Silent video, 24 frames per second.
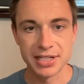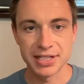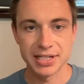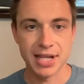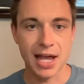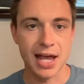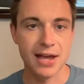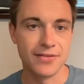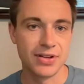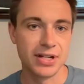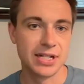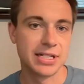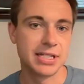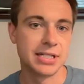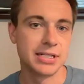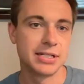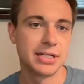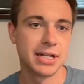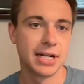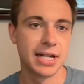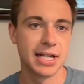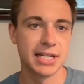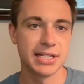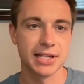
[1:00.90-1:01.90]
dive into
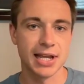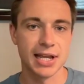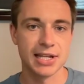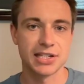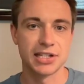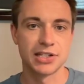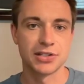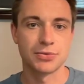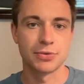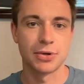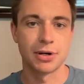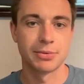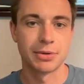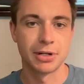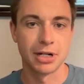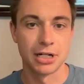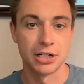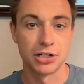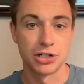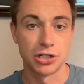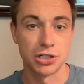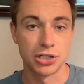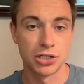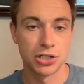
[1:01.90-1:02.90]
today's lessons where I'm gonna
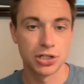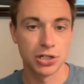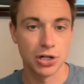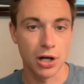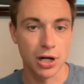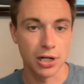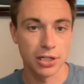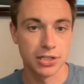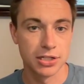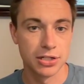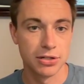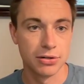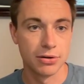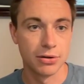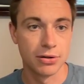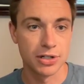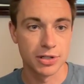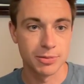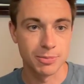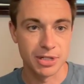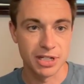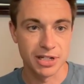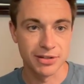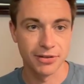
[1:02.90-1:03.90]
talk to you
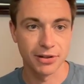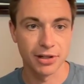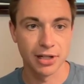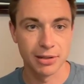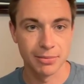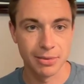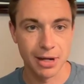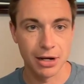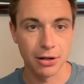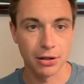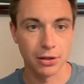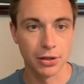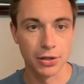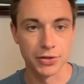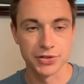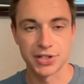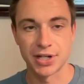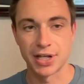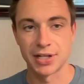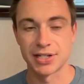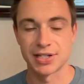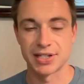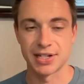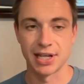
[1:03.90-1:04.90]
specifically about closing on
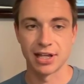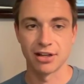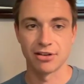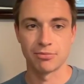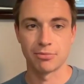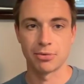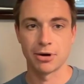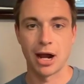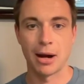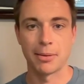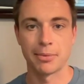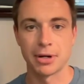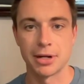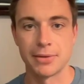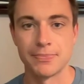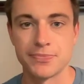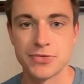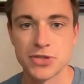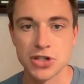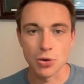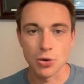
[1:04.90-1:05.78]
the sale of property. So